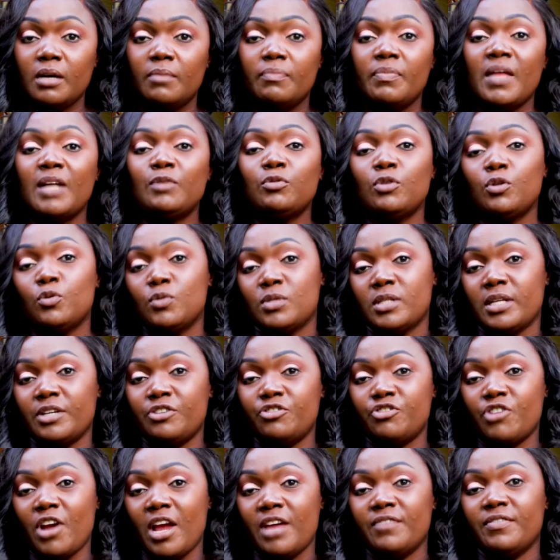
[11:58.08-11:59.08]
That one was a
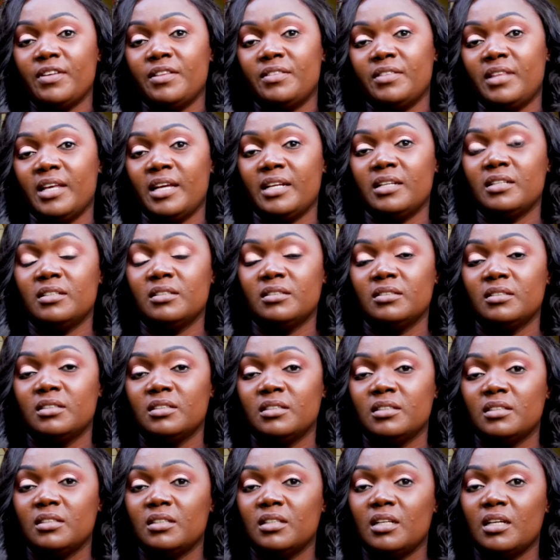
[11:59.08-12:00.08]
drive, and then
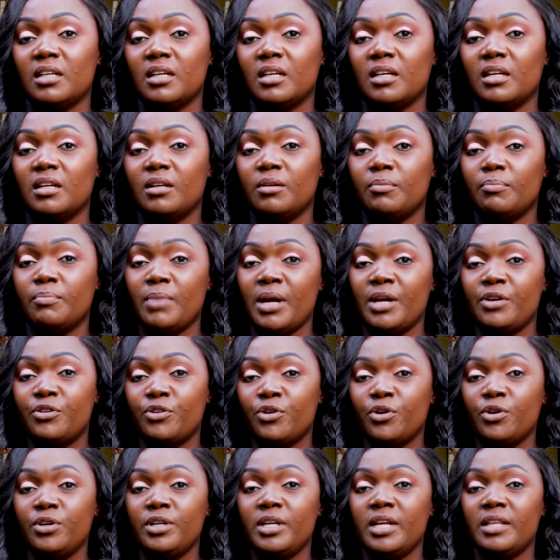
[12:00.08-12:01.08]
by
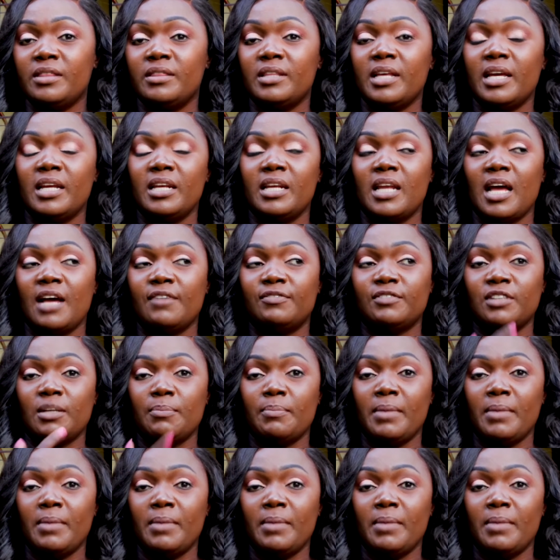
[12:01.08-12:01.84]
road, and then after